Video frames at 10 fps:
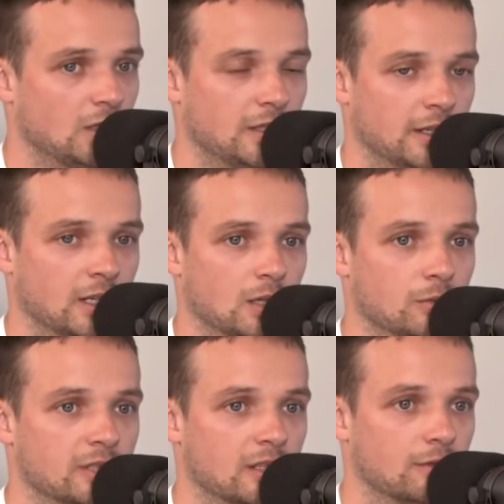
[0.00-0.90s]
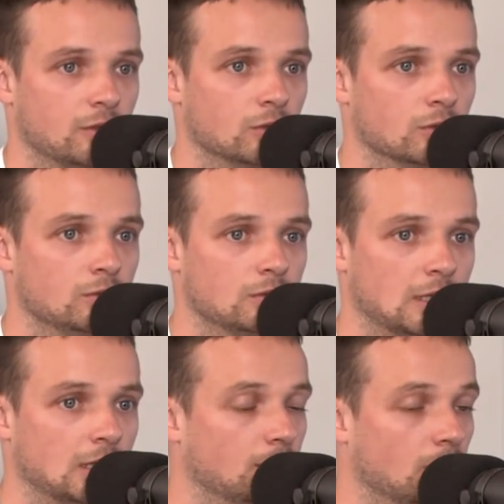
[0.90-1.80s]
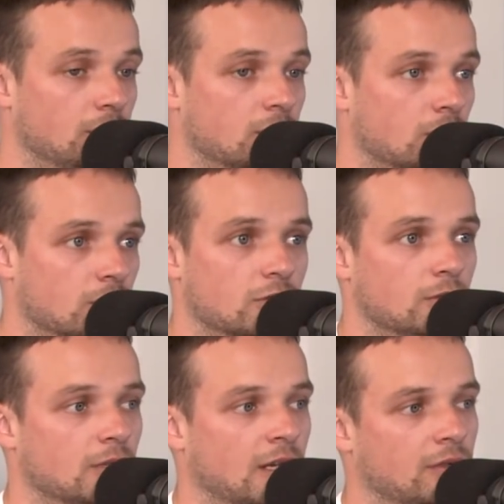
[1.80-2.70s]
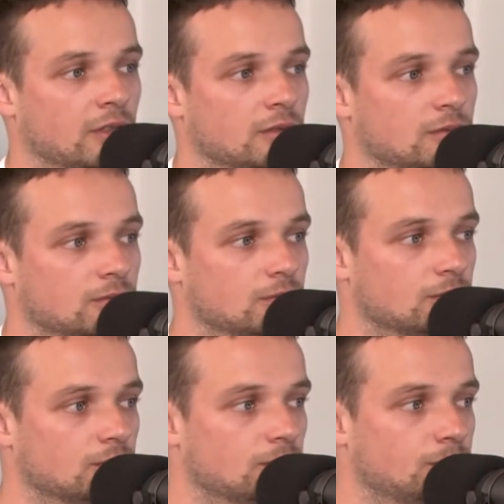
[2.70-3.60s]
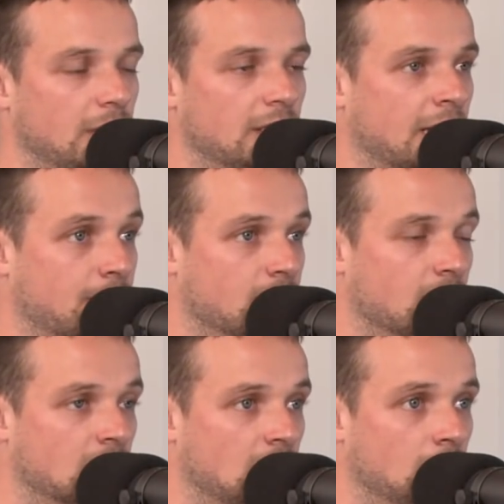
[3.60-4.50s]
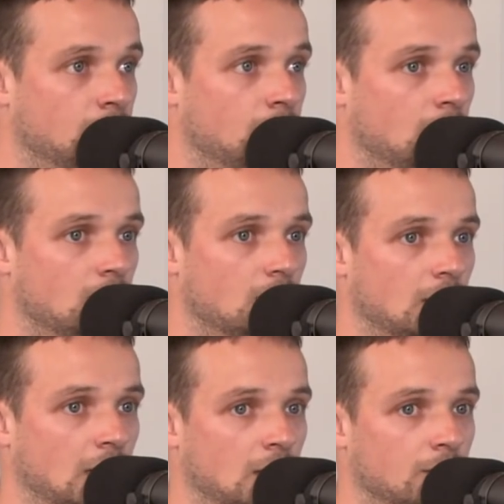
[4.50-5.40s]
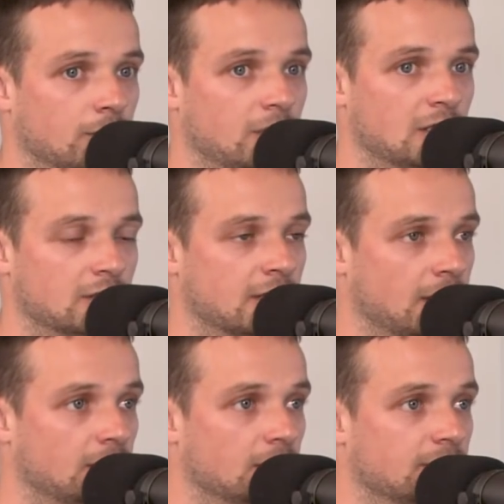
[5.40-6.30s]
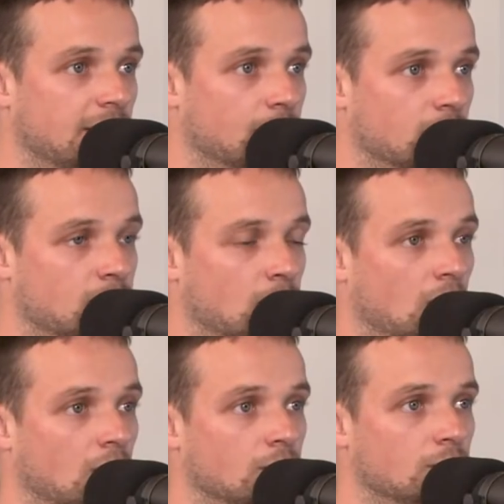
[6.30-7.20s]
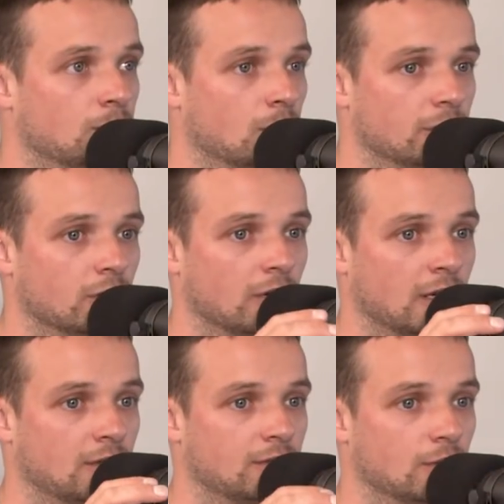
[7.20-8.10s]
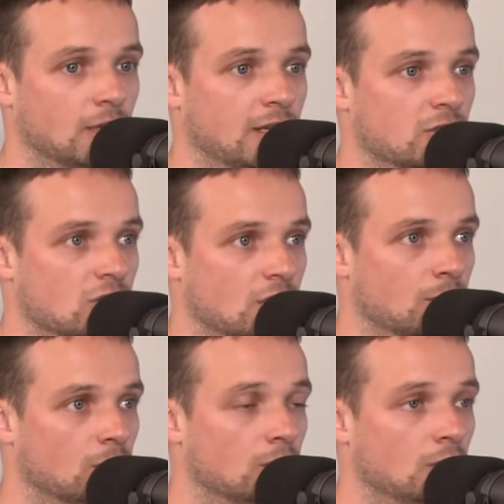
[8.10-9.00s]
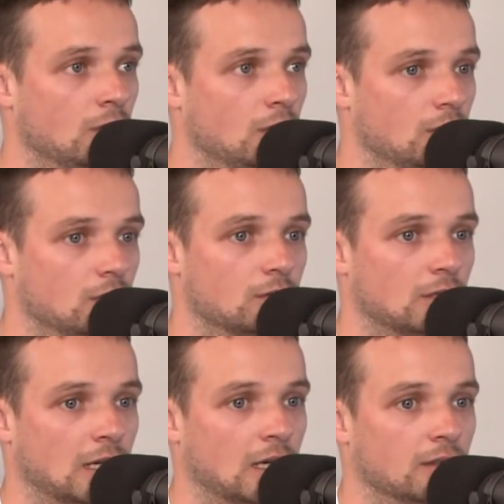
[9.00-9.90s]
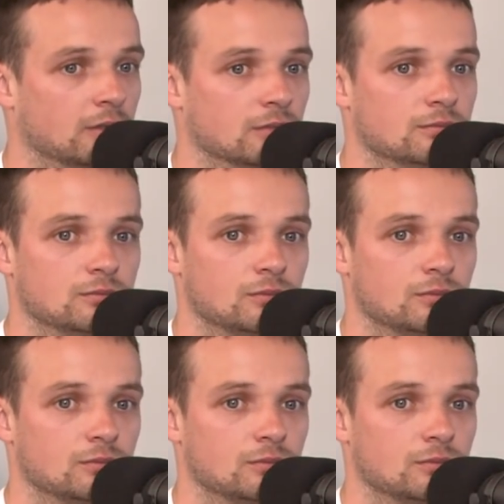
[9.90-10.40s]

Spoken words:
How hard was that for you? Obvious question, but having been captain of a club, things are taking a downward spiral. You probably don't have the relationship or the